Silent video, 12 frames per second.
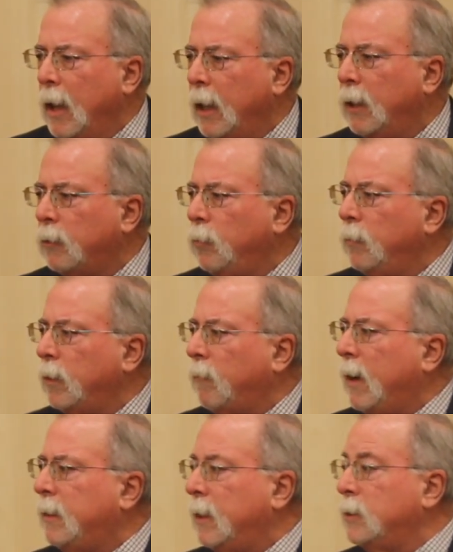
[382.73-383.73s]
and they're doing
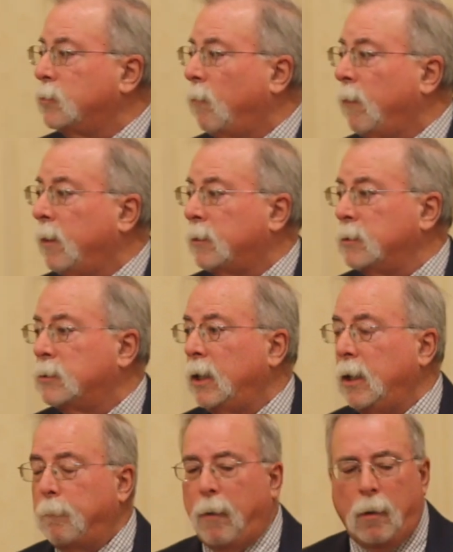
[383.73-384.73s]
great things over there at the
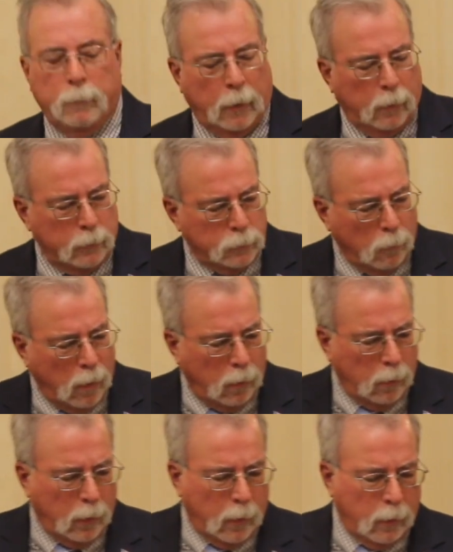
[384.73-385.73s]
city of Palmdale as
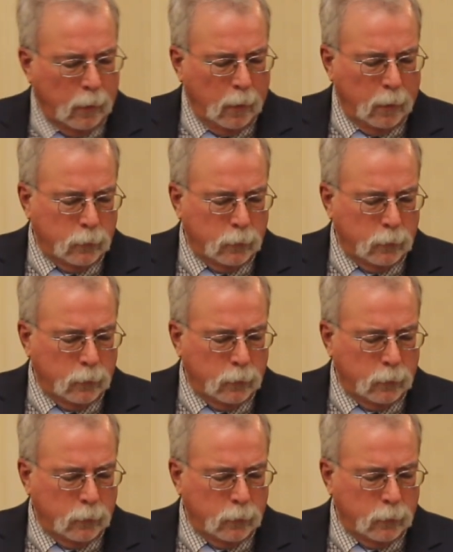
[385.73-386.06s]
well.